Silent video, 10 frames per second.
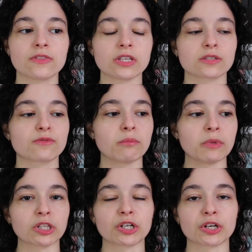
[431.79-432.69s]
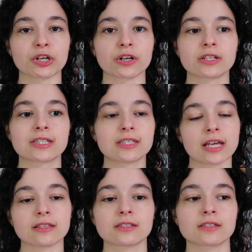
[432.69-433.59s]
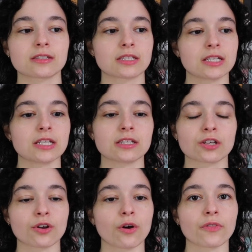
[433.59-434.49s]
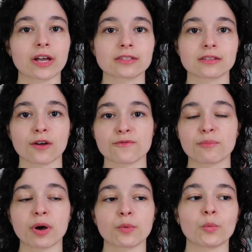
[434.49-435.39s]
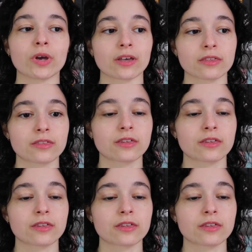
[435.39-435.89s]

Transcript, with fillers: these familiar states cities and all that stuff but with